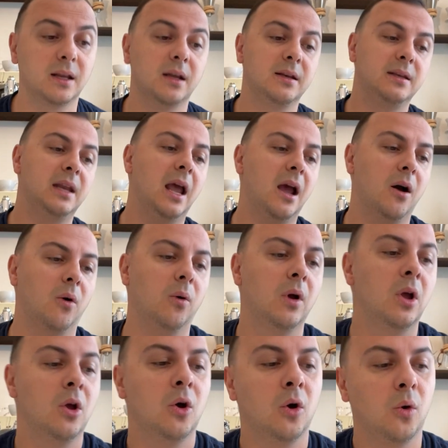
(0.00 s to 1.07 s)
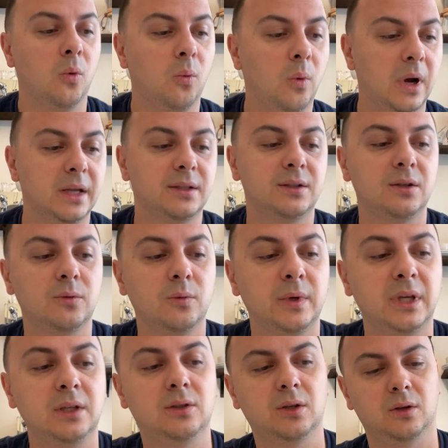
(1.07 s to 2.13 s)
Now, what do
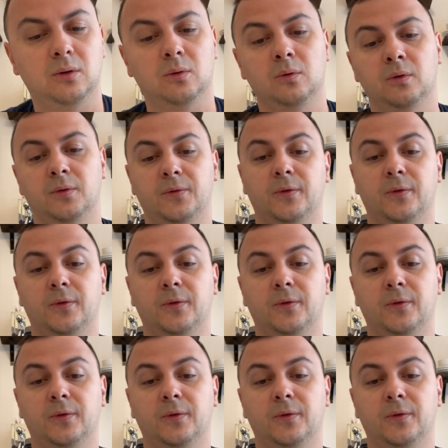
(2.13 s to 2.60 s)
we do